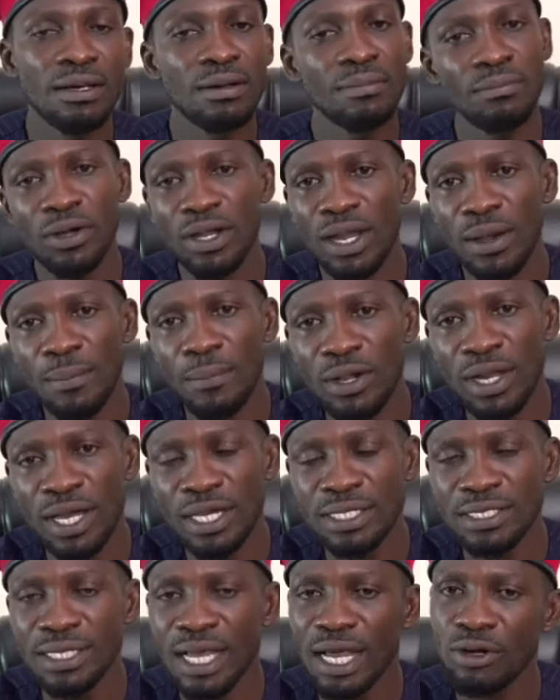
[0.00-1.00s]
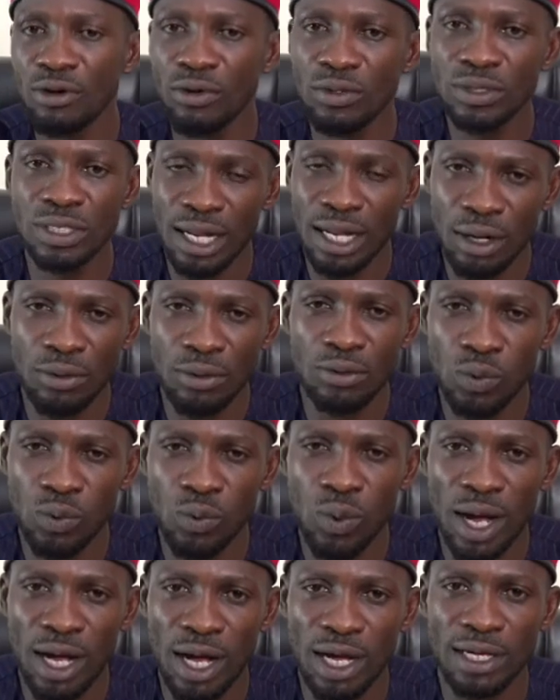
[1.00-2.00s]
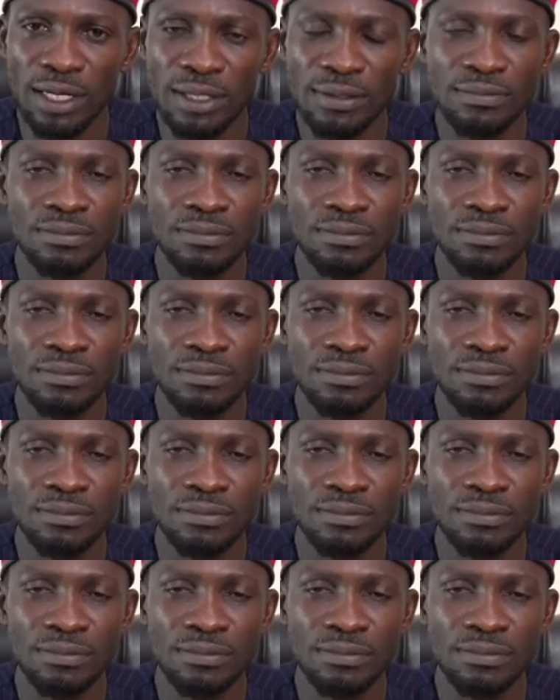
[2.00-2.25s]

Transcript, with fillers: boda bodas are not allowed to work.